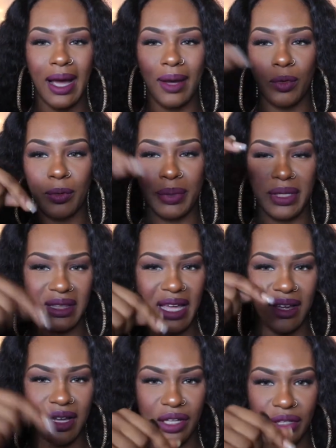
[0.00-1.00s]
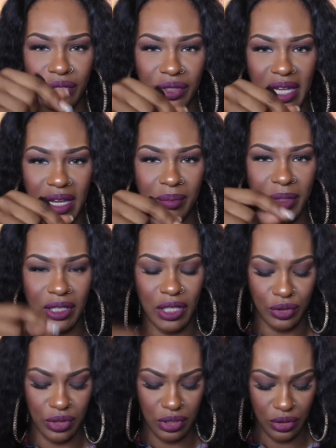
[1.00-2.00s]
I will put that color down
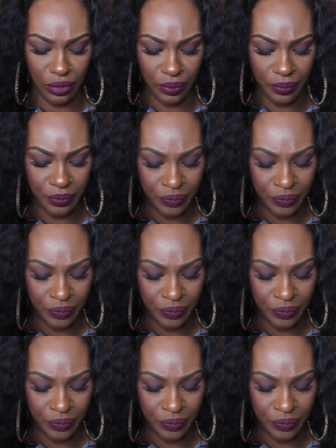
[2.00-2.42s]
below too.